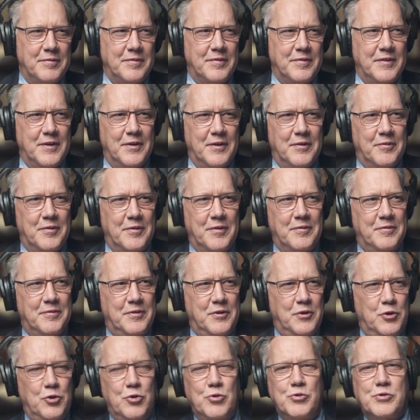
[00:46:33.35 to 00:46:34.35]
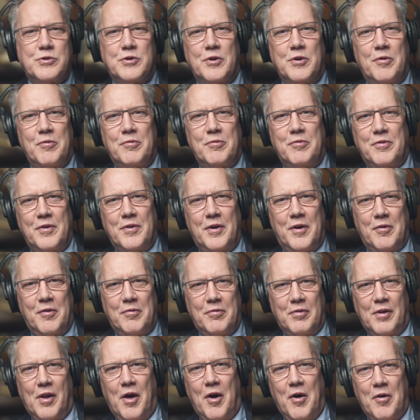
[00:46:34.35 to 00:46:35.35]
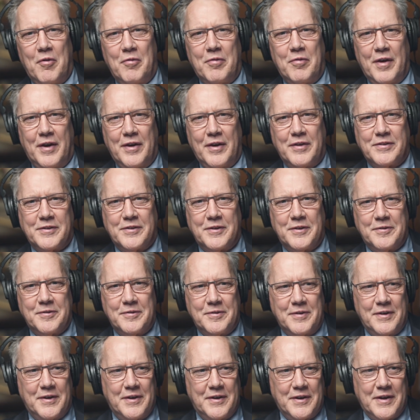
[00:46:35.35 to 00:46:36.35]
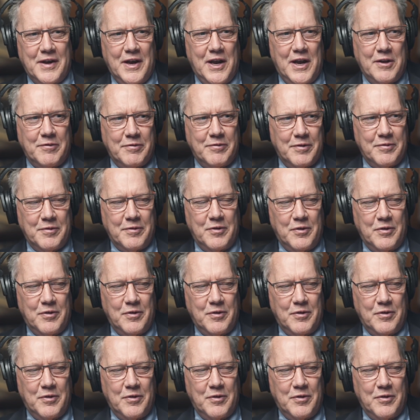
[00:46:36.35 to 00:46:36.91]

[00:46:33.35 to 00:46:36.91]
the use of love as a kind of